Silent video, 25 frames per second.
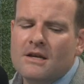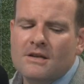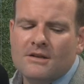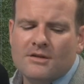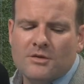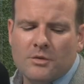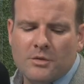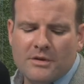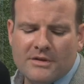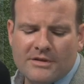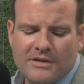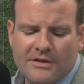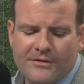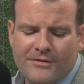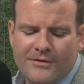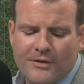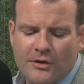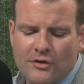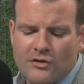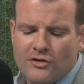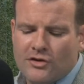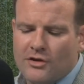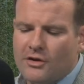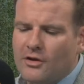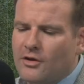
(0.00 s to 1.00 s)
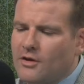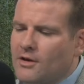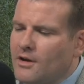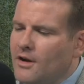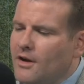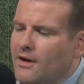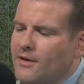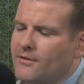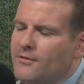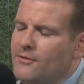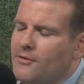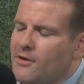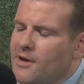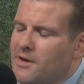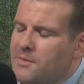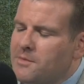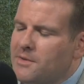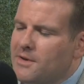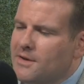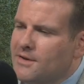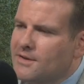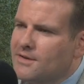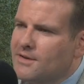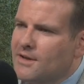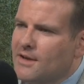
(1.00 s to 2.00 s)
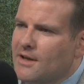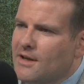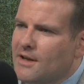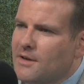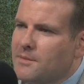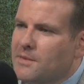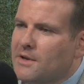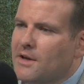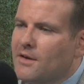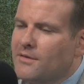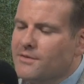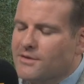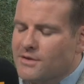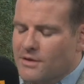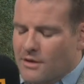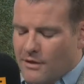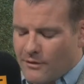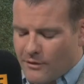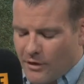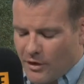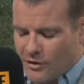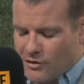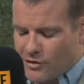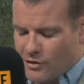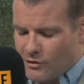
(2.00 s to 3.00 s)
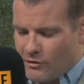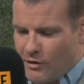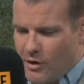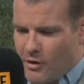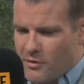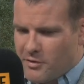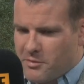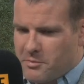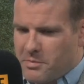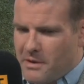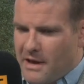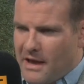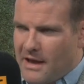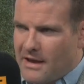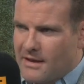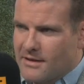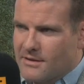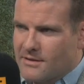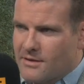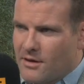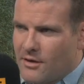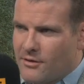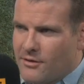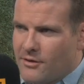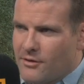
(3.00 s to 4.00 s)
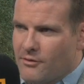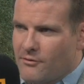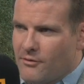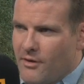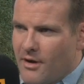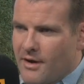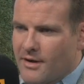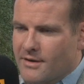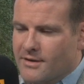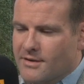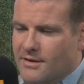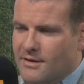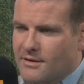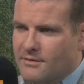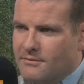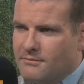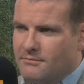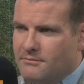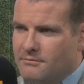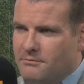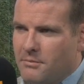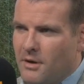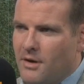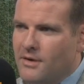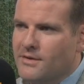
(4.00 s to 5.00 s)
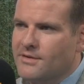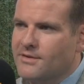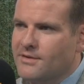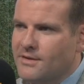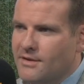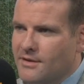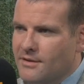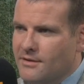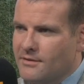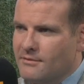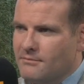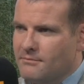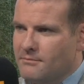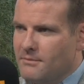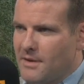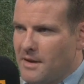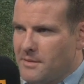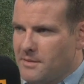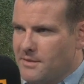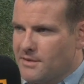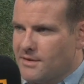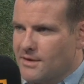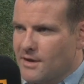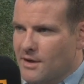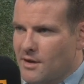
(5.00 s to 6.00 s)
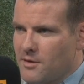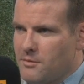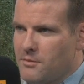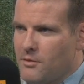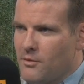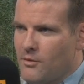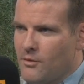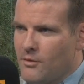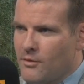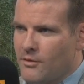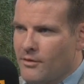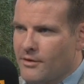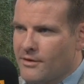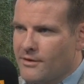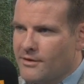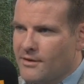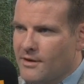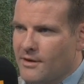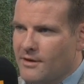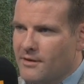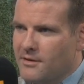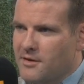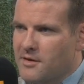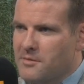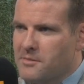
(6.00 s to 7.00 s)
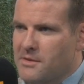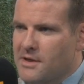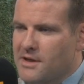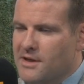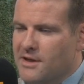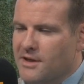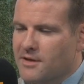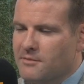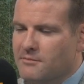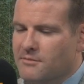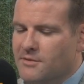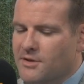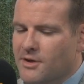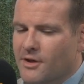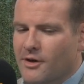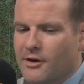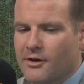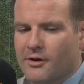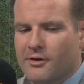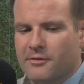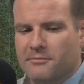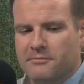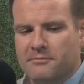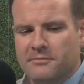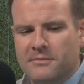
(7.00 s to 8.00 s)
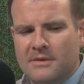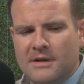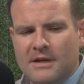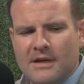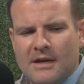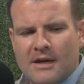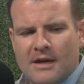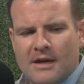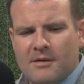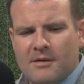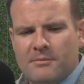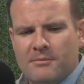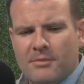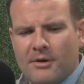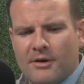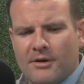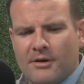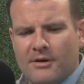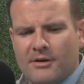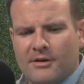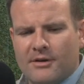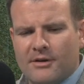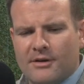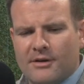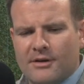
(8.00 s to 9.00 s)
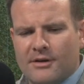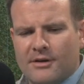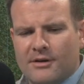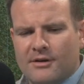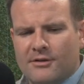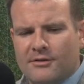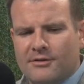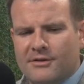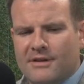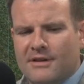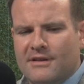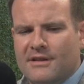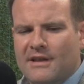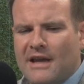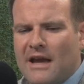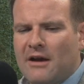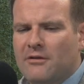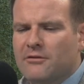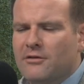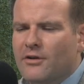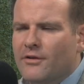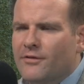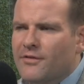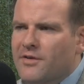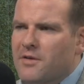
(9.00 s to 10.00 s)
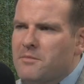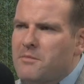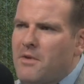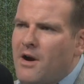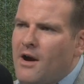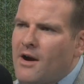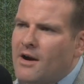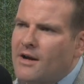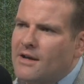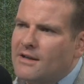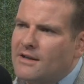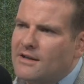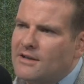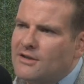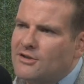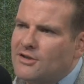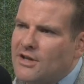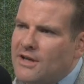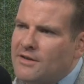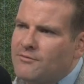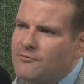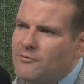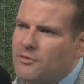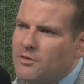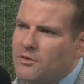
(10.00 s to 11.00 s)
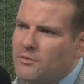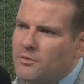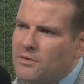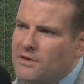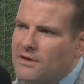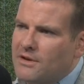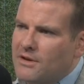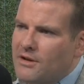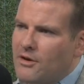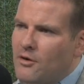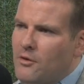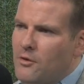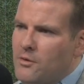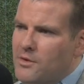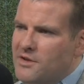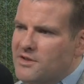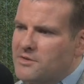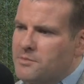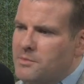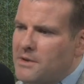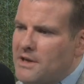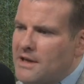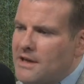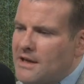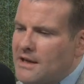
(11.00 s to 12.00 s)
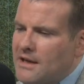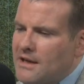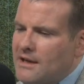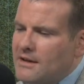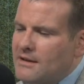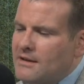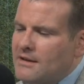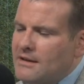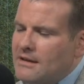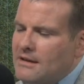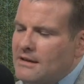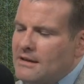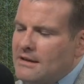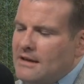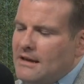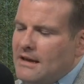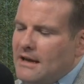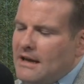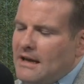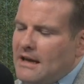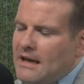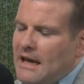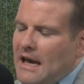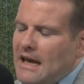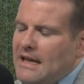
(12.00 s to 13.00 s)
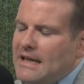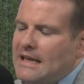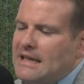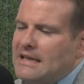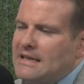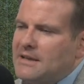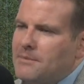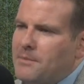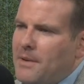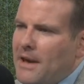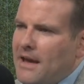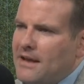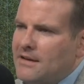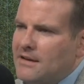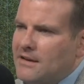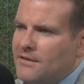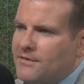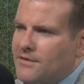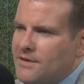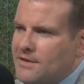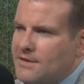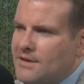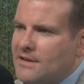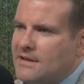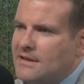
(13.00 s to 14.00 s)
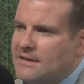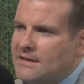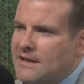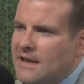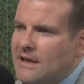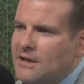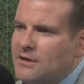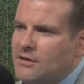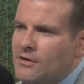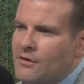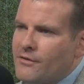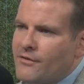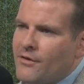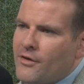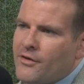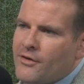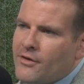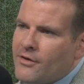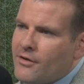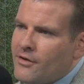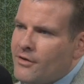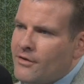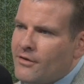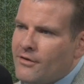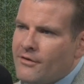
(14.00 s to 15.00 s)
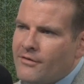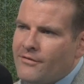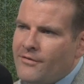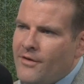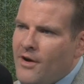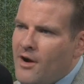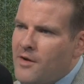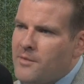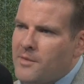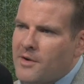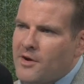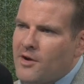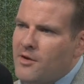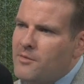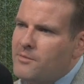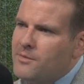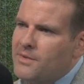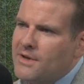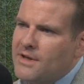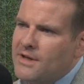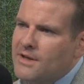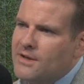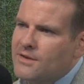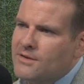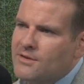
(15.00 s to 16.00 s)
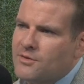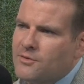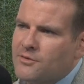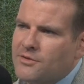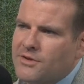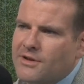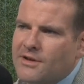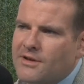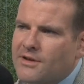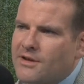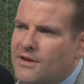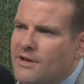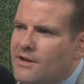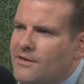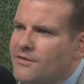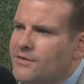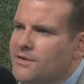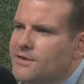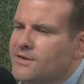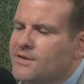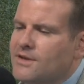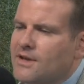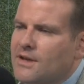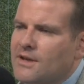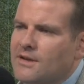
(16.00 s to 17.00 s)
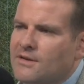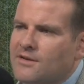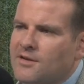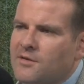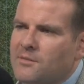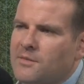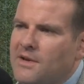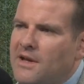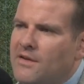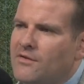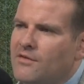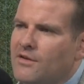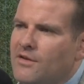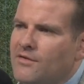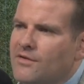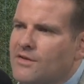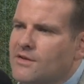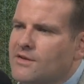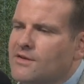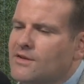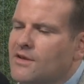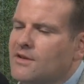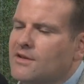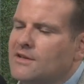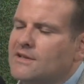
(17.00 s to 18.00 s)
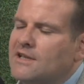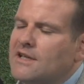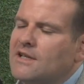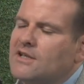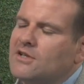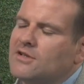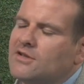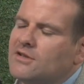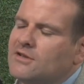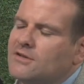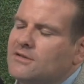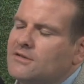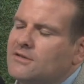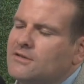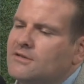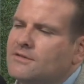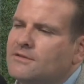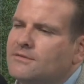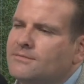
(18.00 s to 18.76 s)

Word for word: So, what does the future look like for APC? I mean, obviously, you've got your growth plans on the horizon, Boston, yep. maybe Singapore in the, the medium term. But the, outlook for the market in general, will it always be a, a an independent facilitator of other pharma mm. companies, or do you kind of foresee some level of consolidation?